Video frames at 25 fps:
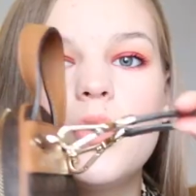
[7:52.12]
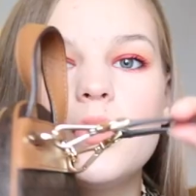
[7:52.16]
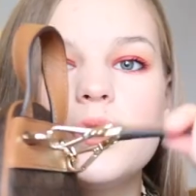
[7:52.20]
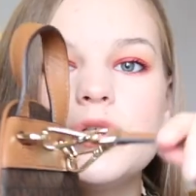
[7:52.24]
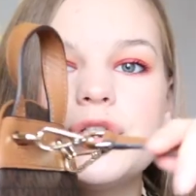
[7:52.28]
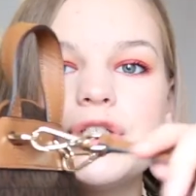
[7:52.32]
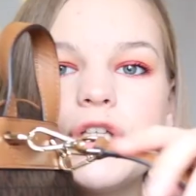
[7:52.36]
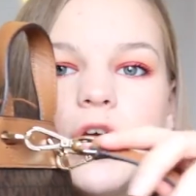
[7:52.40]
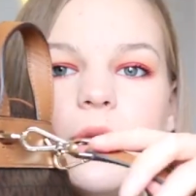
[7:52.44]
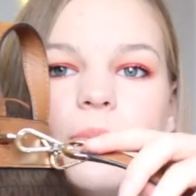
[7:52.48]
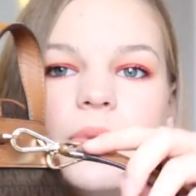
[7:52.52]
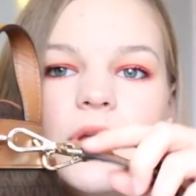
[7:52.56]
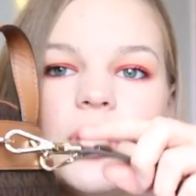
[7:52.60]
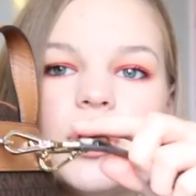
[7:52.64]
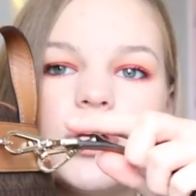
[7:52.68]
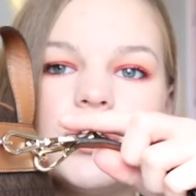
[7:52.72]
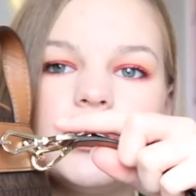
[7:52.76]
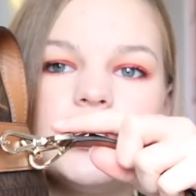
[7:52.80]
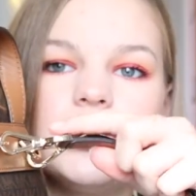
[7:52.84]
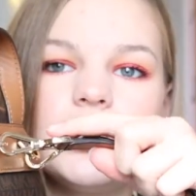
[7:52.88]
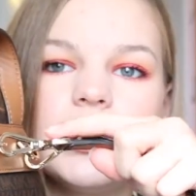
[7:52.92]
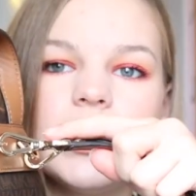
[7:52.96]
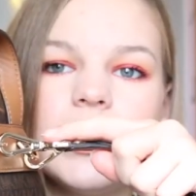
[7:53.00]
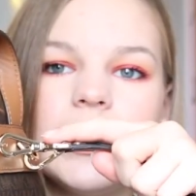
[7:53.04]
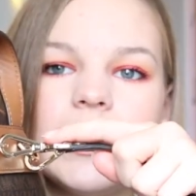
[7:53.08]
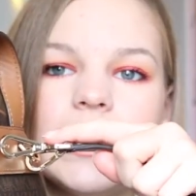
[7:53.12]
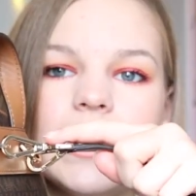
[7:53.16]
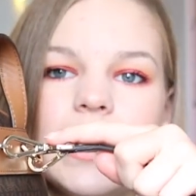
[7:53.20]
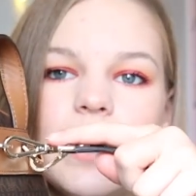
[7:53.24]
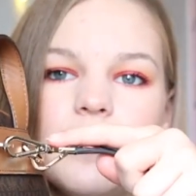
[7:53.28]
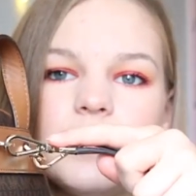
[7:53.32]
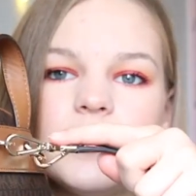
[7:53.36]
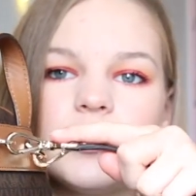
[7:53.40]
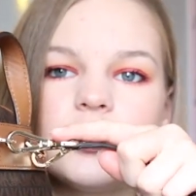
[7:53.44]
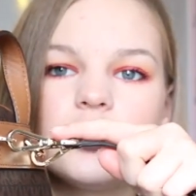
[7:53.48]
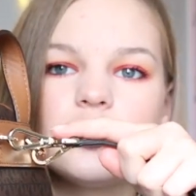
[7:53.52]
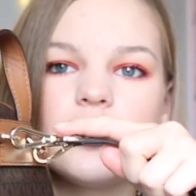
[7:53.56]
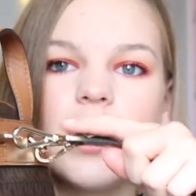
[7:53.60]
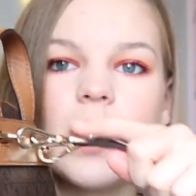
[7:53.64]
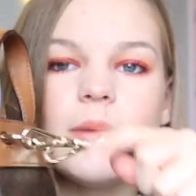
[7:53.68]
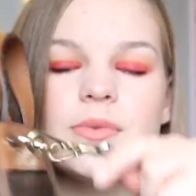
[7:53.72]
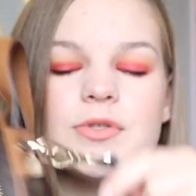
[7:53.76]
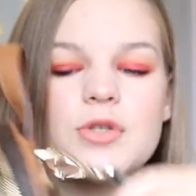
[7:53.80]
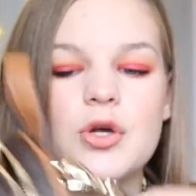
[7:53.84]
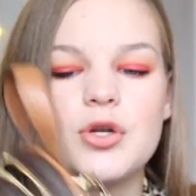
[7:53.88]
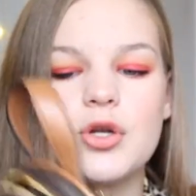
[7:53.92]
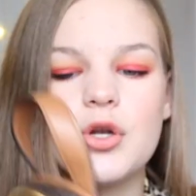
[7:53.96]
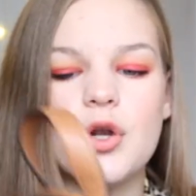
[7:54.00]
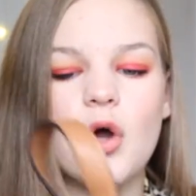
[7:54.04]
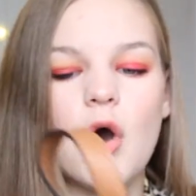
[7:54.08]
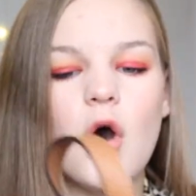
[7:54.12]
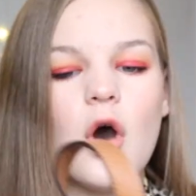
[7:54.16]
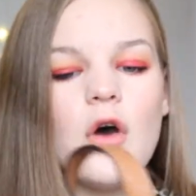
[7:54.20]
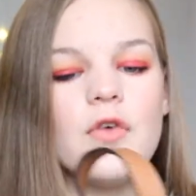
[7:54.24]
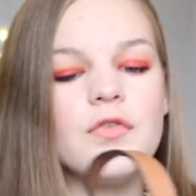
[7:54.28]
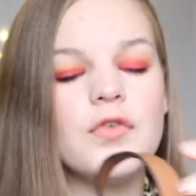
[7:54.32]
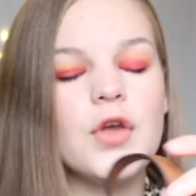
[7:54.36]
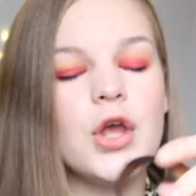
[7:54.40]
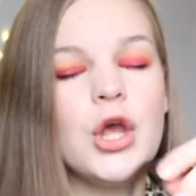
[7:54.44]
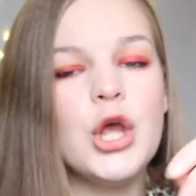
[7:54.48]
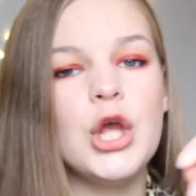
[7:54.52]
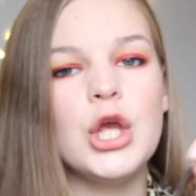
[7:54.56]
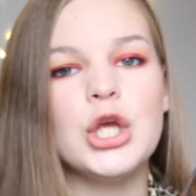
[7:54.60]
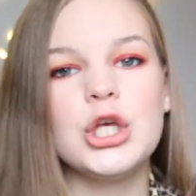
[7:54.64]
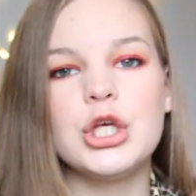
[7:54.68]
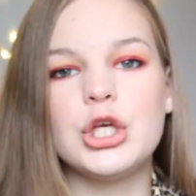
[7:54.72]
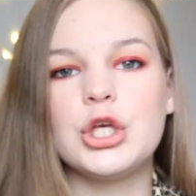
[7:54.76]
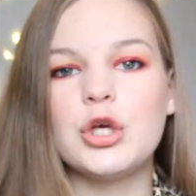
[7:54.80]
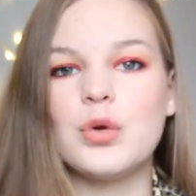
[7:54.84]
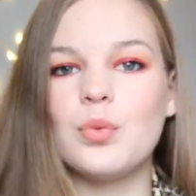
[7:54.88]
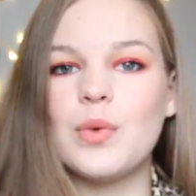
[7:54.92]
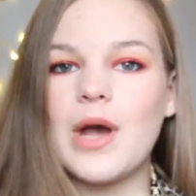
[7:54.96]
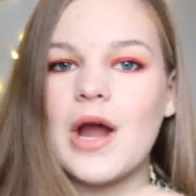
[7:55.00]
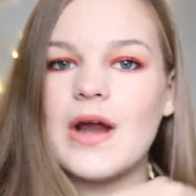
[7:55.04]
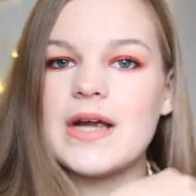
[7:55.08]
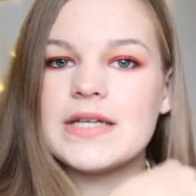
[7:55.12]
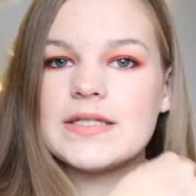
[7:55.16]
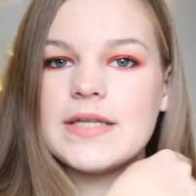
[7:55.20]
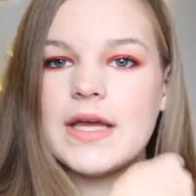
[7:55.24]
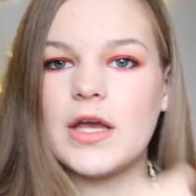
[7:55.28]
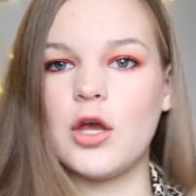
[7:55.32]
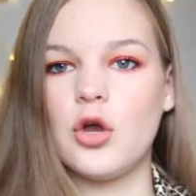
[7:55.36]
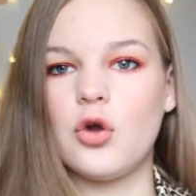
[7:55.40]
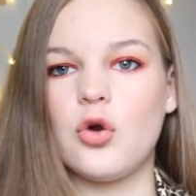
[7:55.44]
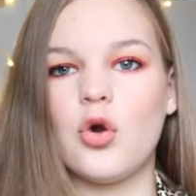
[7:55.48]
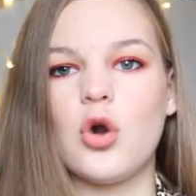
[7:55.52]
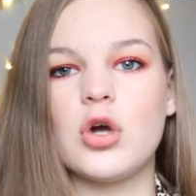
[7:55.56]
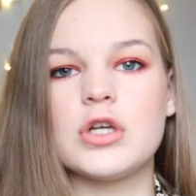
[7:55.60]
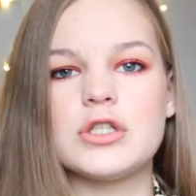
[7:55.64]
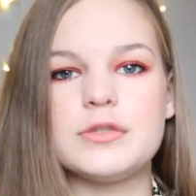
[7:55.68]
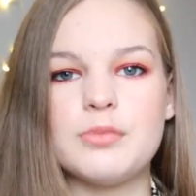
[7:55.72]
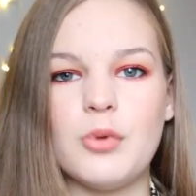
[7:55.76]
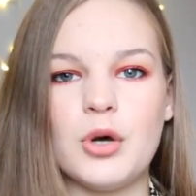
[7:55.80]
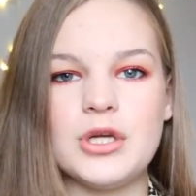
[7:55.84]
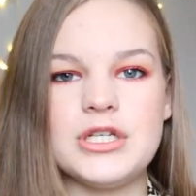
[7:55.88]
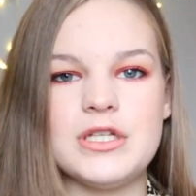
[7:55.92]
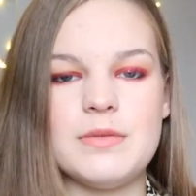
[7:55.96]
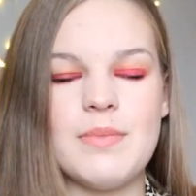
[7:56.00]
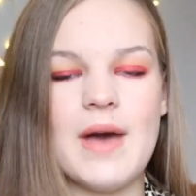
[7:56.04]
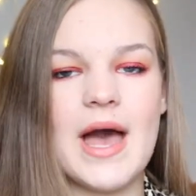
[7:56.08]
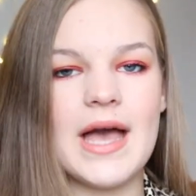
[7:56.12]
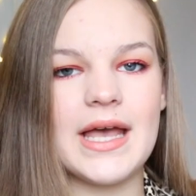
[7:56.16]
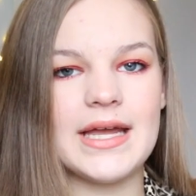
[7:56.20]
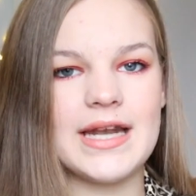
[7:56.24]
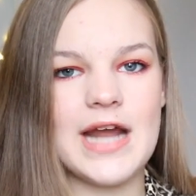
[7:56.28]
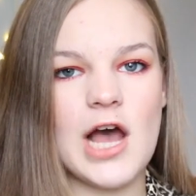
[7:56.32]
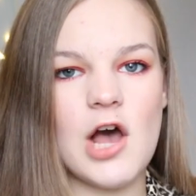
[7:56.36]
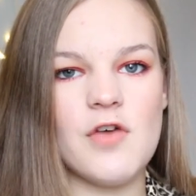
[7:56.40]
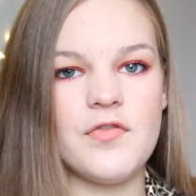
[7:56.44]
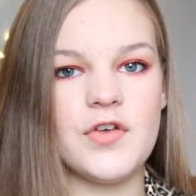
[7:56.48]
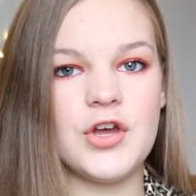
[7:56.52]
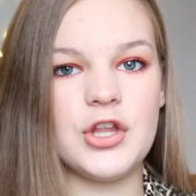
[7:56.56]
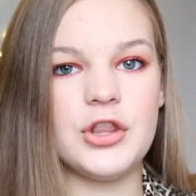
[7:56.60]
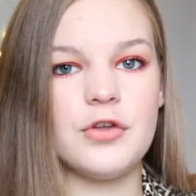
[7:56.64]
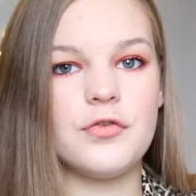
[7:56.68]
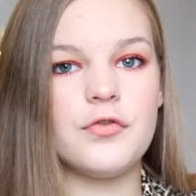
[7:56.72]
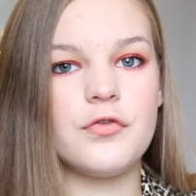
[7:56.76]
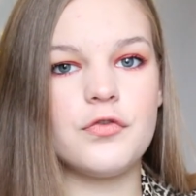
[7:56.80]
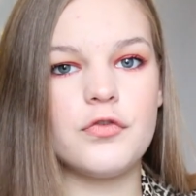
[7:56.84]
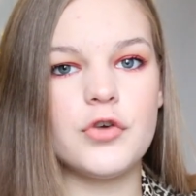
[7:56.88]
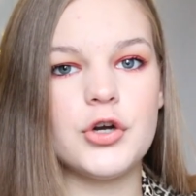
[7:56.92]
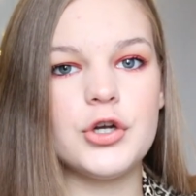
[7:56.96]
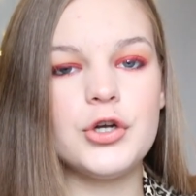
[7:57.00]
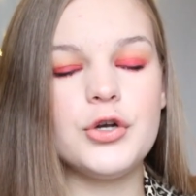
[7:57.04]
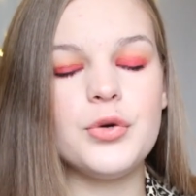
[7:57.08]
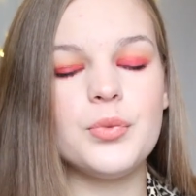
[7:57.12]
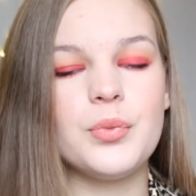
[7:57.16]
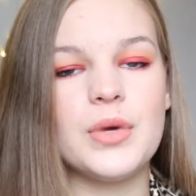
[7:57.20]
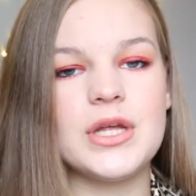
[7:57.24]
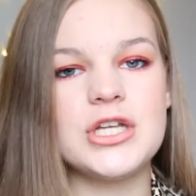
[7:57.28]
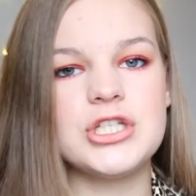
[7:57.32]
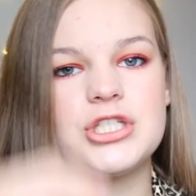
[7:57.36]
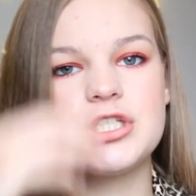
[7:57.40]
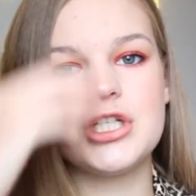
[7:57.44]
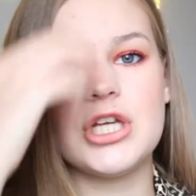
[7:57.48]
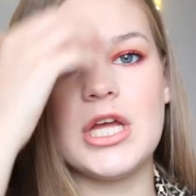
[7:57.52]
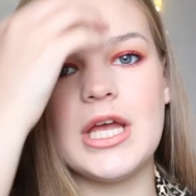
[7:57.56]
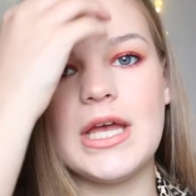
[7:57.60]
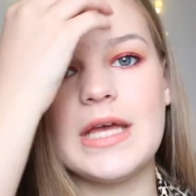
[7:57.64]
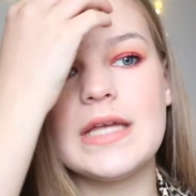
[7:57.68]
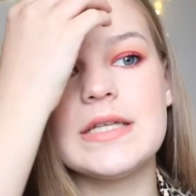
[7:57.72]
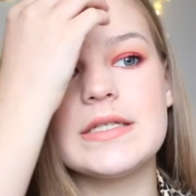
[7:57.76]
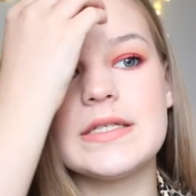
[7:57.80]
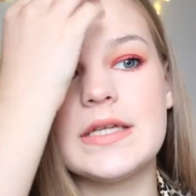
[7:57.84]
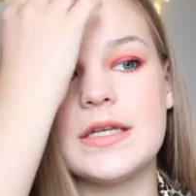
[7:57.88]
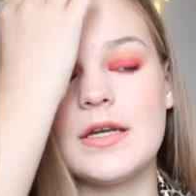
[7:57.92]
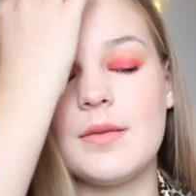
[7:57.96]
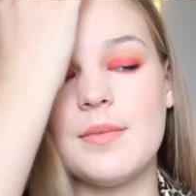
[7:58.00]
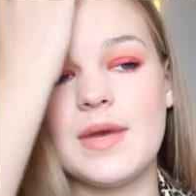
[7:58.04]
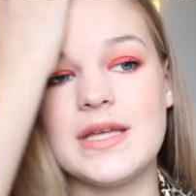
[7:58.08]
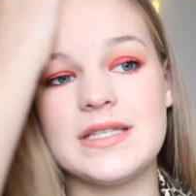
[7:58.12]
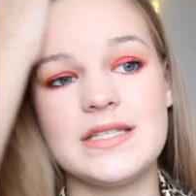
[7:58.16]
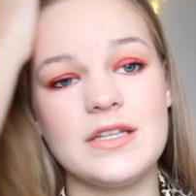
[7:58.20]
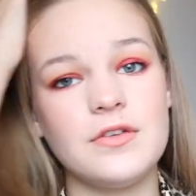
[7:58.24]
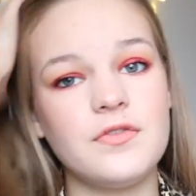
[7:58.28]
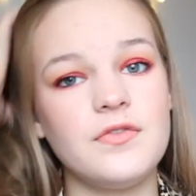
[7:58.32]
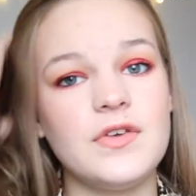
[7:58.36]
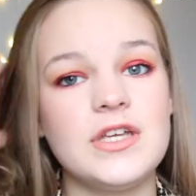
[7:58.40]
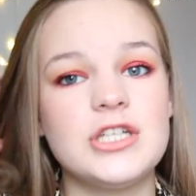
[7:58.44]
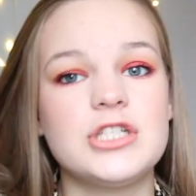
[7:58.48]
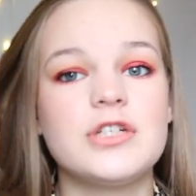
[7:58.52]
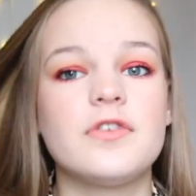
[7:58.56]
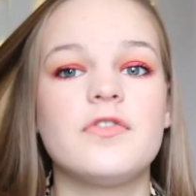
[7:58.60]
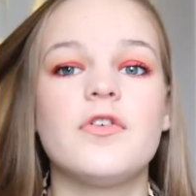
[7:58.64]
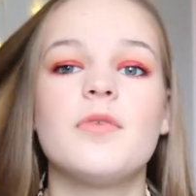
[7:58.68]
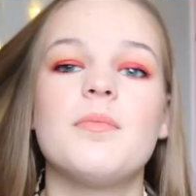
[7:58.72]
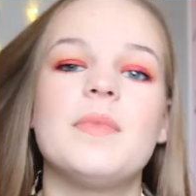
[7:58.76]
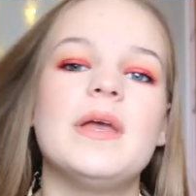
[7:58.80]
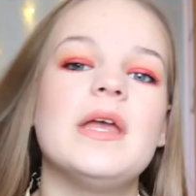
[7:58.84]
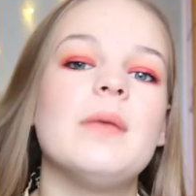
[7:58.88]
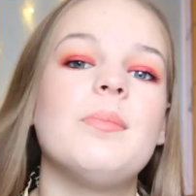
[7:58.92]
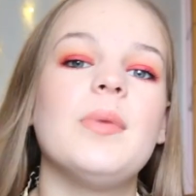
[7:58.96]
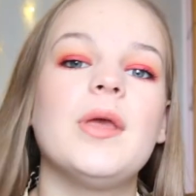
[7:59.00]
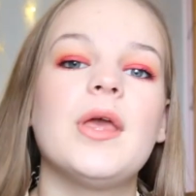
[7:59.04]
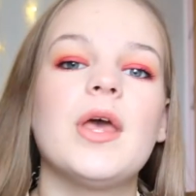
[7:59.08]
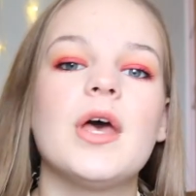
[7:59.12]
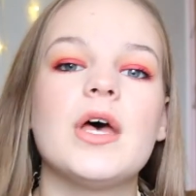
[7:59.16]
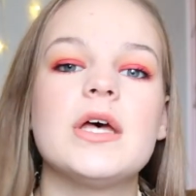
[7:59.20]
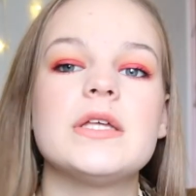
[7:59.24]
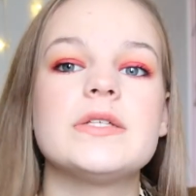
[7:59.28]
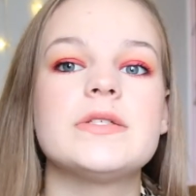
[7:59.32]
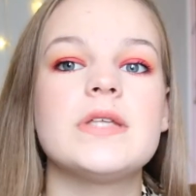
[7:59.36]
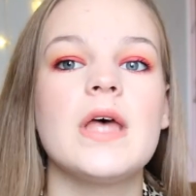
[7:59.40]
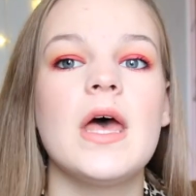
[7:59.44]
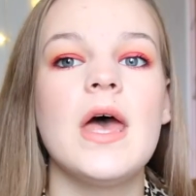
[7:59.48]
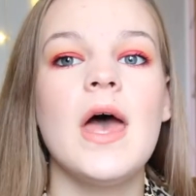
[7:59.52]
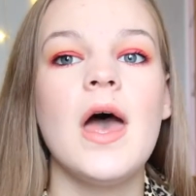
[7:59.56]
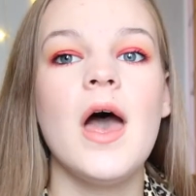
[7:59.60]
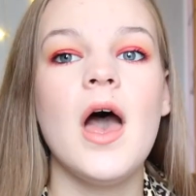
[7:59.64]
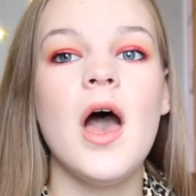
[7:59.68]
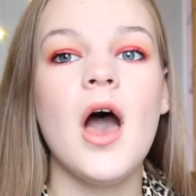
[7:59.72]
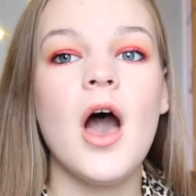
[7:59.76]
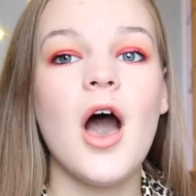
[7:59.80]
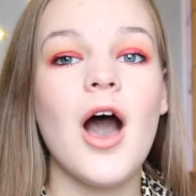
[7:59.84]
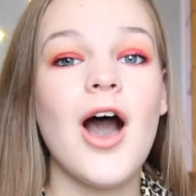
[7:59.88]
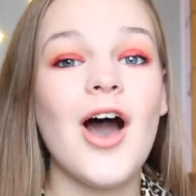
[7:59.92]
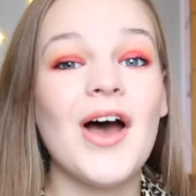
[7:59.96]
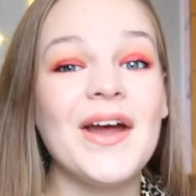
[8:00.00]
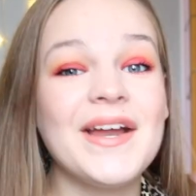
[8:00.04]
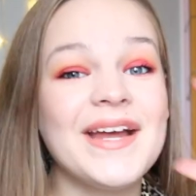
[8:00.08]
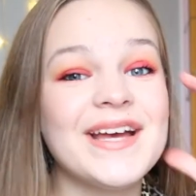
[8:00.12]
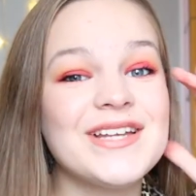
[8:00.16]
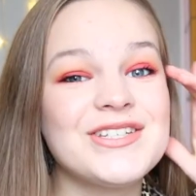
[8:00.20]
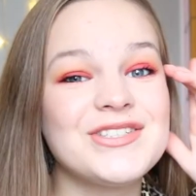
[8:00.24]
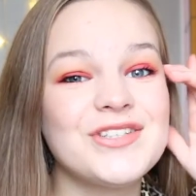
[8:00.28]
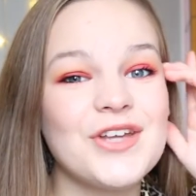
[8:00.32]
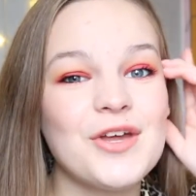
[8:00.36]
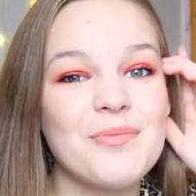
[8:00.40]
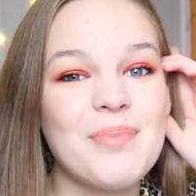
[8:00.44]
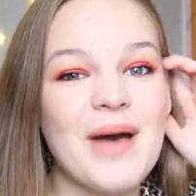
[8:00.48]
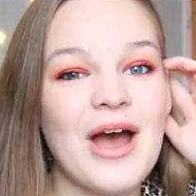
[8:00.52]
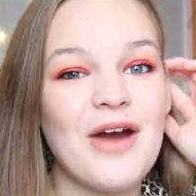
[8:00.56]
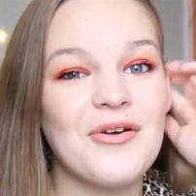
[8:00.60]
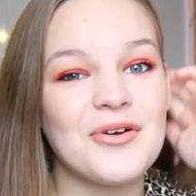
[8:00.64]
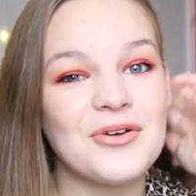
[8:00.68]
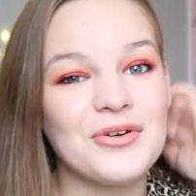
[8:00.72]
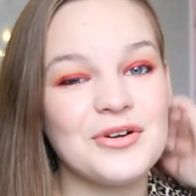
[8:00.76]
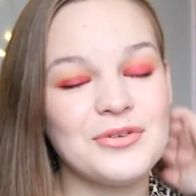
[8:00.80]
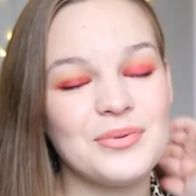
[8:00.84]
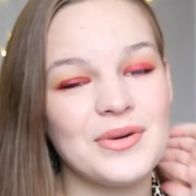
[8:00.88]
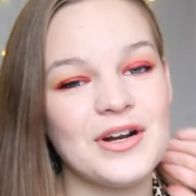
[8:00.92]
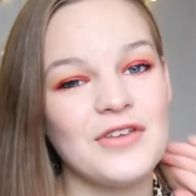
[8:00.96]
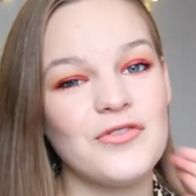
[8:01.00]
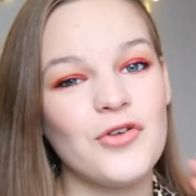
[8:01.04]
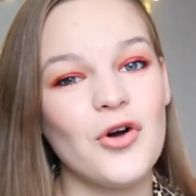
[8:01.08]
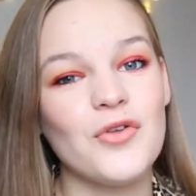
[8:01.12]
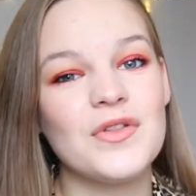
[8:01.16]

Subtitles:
Also, because you can clip the straps on and off, you can wear it as like a crossbody bag and have it at the front, which is an amazing feature for me because I get so paranoid when I've